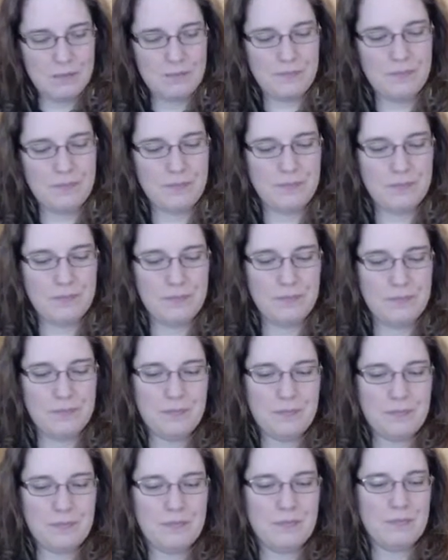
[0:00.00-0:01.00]

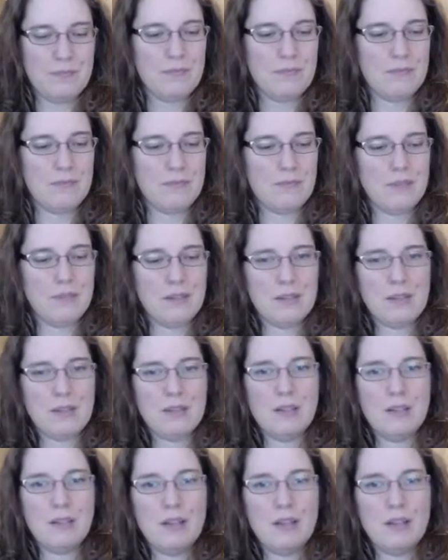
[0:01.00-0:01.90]
Nobody speaks.